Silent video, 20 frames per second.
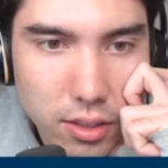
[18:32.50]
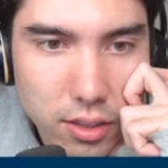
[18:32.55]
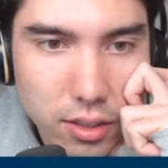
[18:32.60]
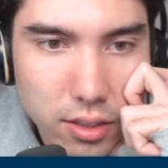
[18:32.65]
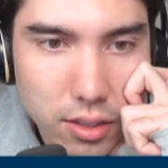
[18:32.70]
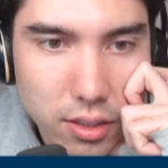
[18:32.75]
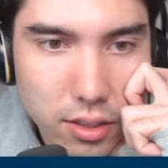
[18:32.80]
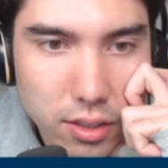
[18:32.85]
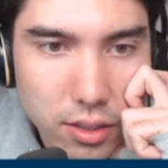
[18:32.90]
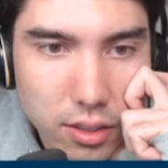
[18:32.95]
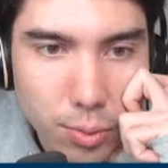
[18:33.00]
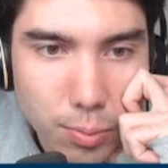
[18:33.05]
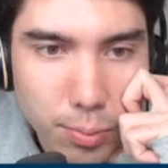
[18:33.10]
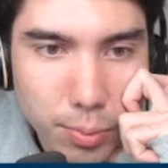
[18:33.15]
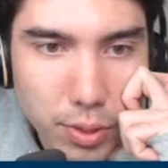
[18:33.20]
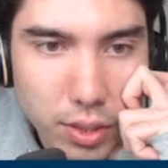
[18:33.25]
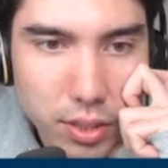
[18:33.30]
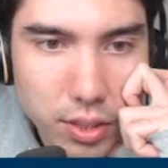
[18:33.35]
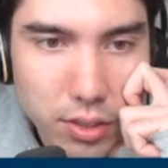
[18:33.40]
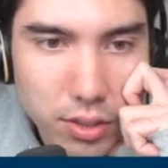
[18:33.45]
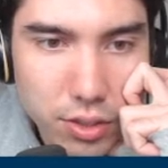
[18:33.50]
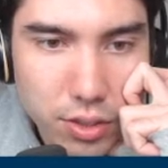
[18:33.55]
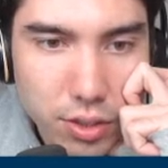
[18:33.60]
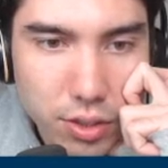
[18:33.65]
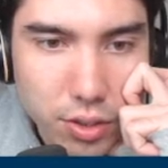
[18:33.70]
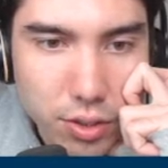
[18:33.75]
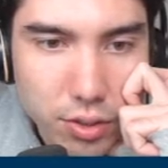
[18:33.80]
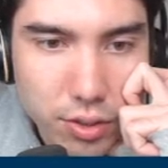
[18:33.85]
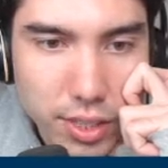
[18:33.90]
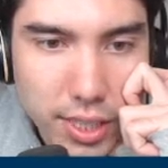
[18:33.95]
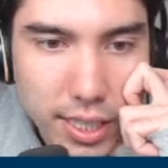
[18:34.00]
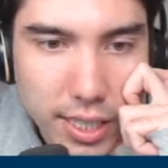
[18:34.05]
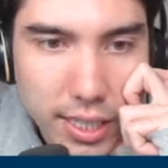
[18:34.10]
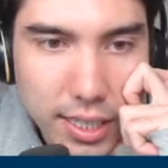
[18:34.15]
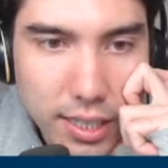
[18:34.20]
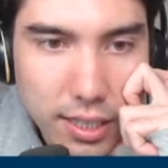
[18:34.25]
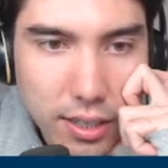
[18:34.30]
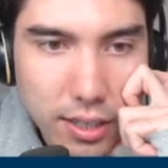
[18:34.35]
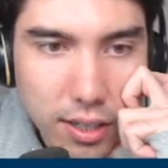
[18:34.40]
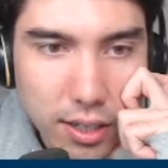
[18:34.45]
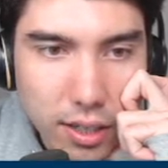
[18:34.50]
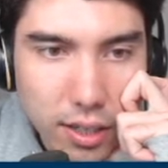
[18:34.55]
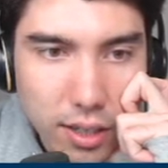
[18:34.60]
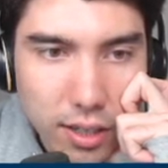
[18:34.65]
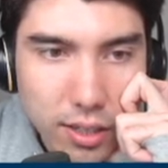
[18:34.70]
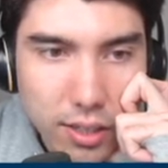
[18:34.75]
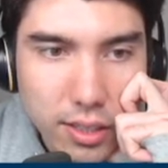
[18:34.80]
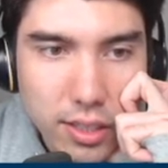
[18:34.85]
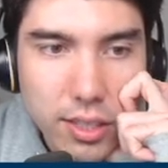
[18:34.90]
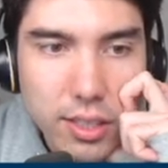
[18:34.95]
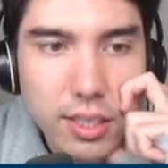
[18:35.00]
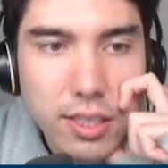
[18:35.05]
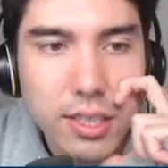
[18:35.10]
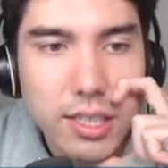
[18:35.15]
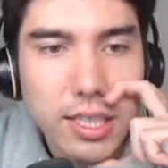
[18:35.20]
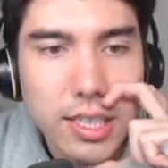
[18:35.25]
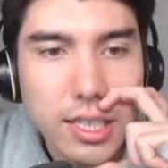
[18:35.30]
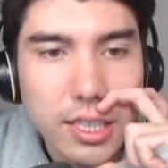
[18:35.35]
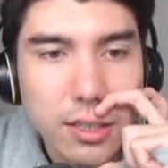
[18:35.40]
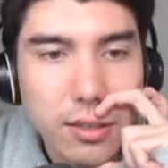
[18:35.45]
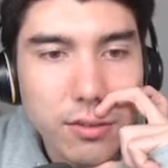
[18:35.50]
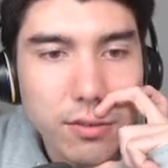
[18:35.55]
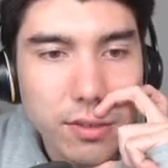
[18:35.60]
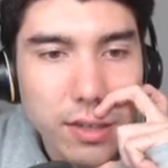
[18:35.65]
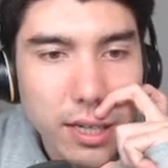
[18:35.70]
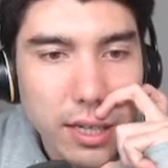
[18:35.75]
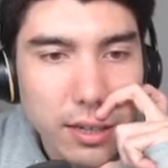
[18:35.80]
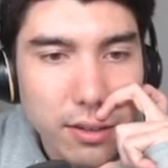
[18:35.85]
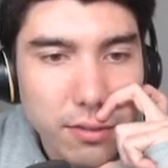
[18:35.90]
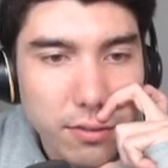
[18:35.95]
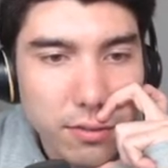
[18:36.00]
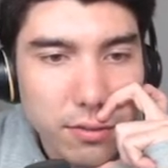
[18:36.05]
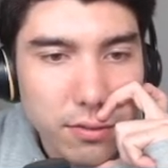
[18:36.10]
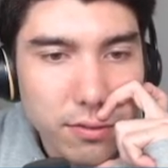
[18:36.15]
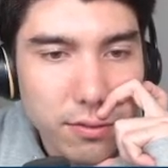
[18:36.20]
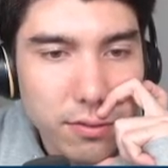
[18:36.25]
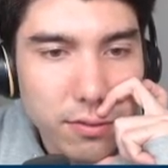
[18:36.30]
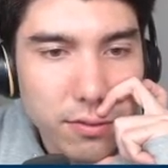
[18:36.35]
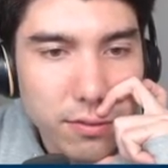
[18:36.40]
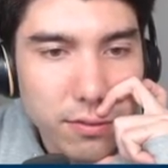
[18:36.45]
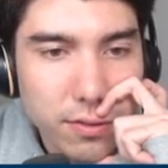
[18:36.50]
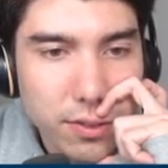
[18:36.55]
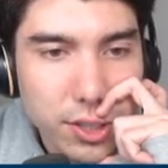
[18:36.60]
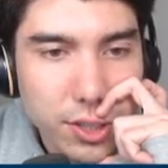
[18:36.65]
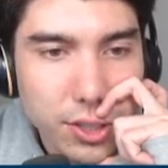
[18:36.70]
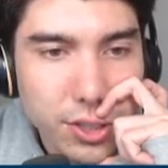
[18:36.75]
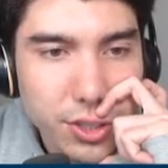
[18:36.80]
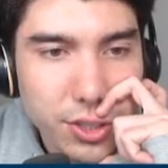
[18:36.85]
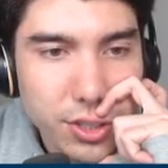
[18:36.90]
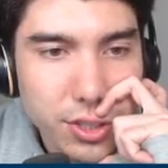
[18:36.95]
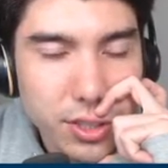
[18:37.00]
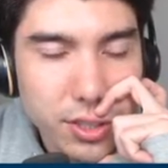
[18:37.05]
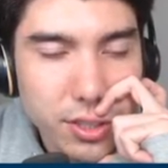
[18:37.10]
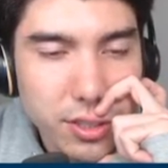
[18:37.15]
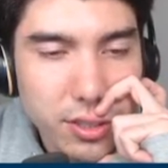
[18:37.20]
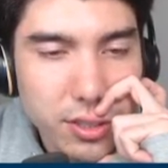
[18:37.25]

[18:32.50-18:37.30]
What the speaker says: Nope. So taking on e5 first.